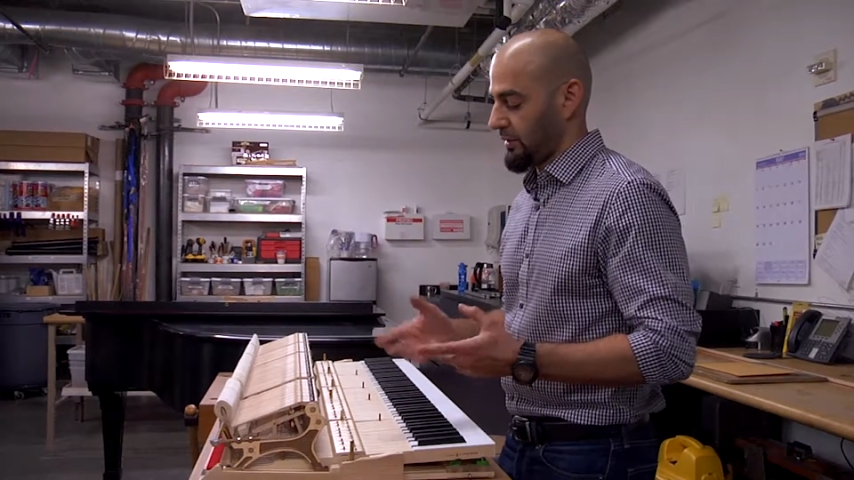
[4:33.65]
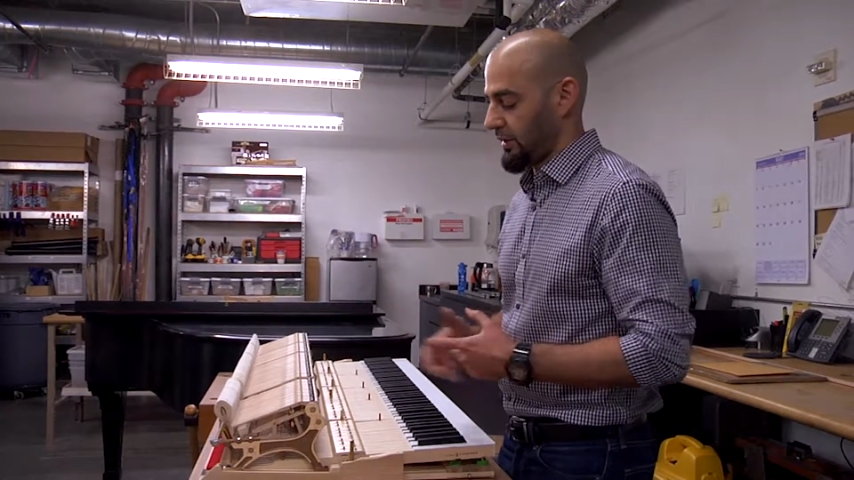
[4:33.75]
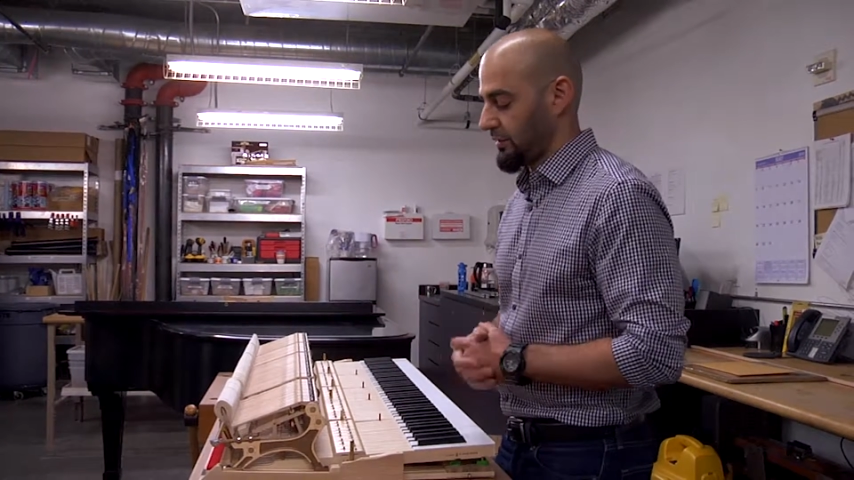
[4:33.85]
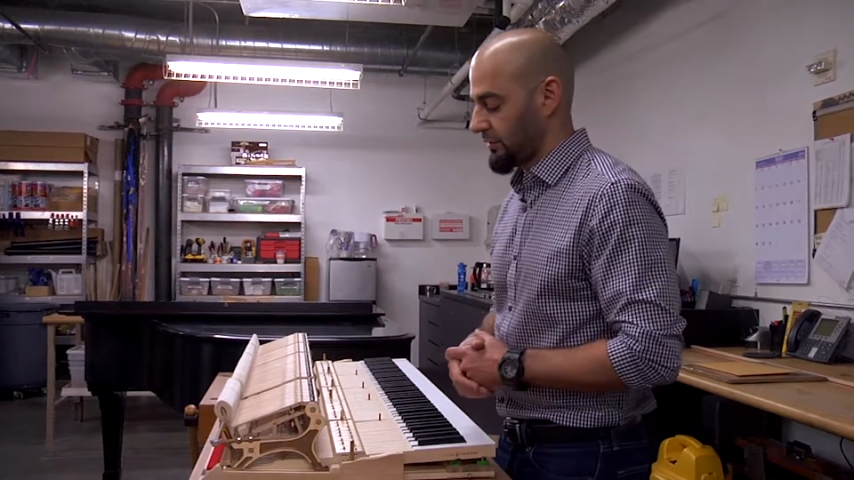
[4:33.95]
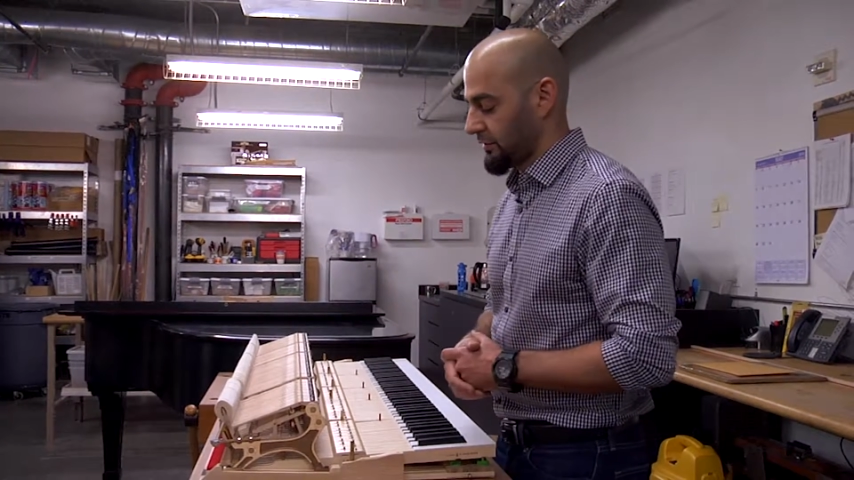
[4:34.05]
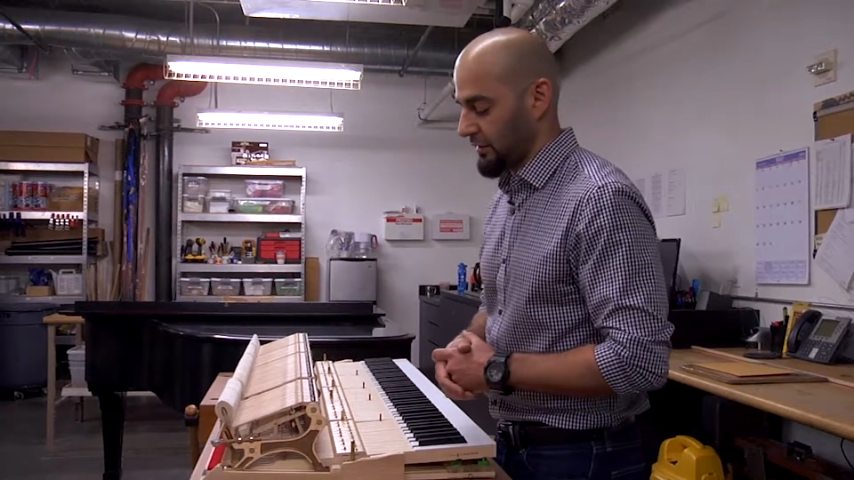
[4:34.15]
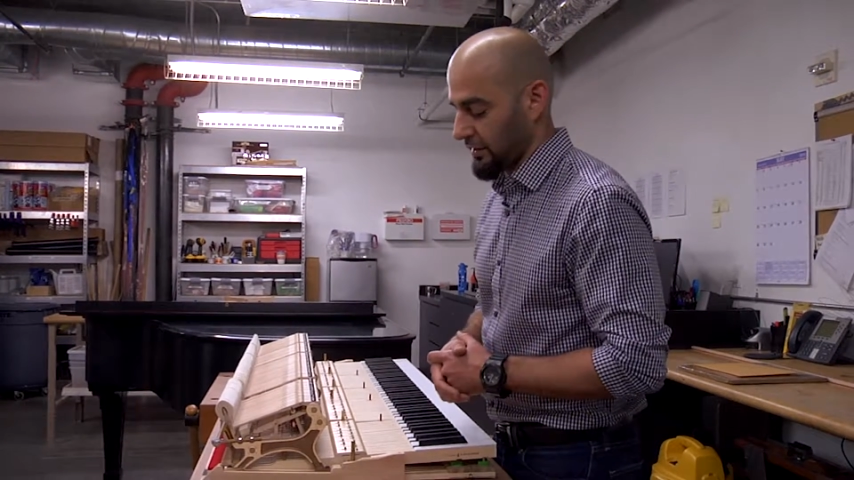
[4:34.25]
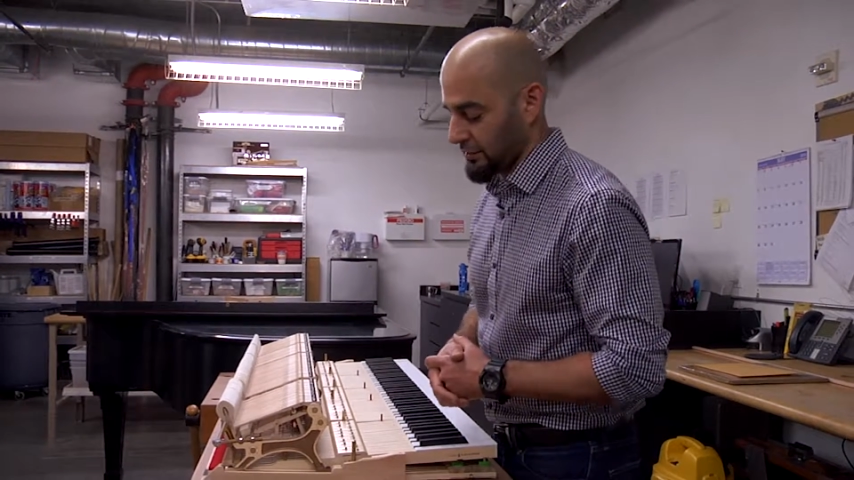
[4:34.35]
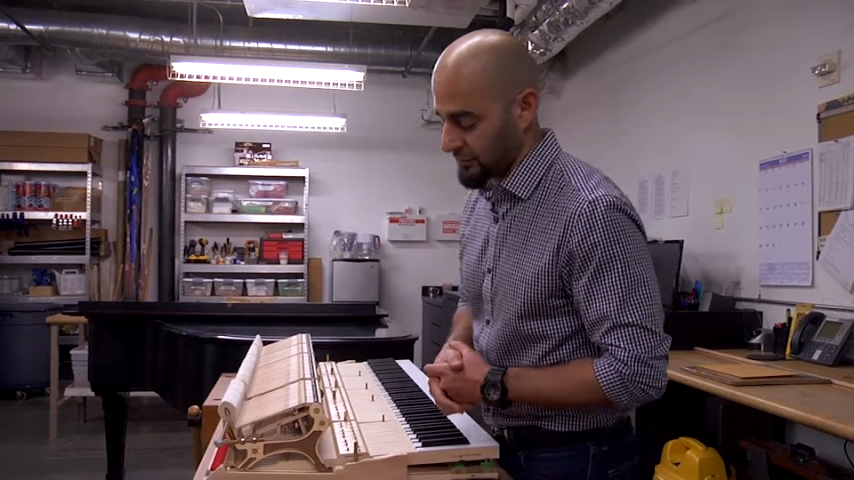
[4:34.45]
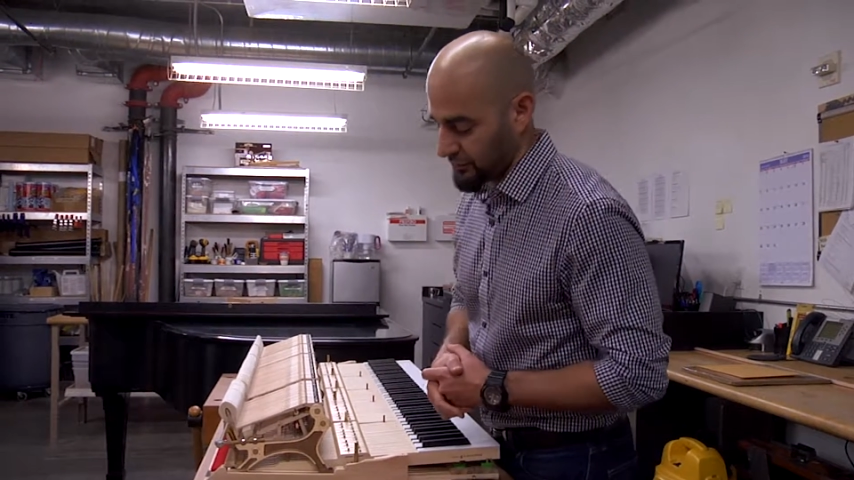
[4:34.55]
it's,
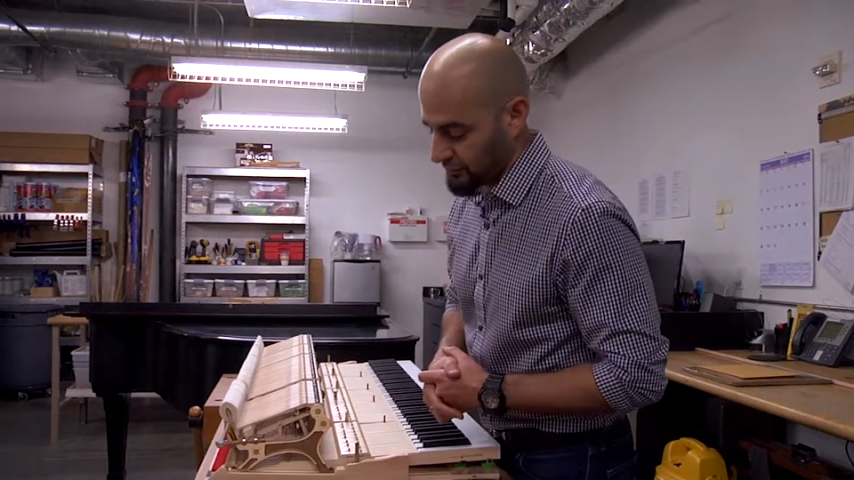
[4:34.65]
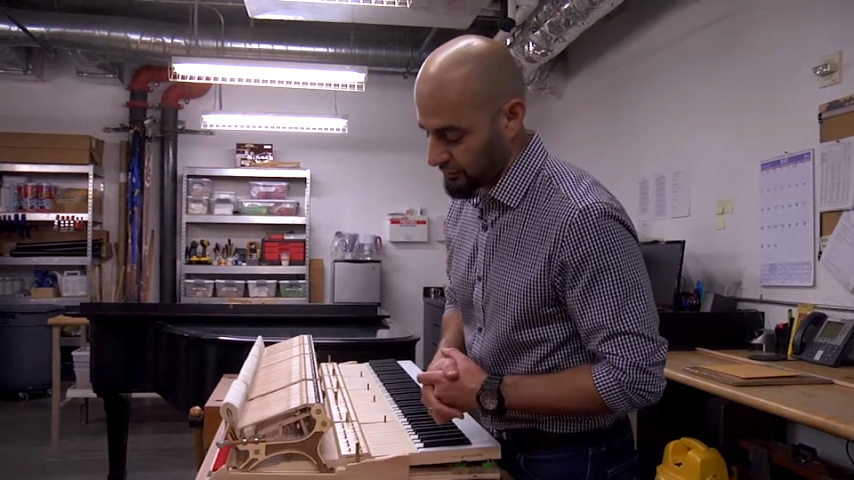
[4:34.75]
it's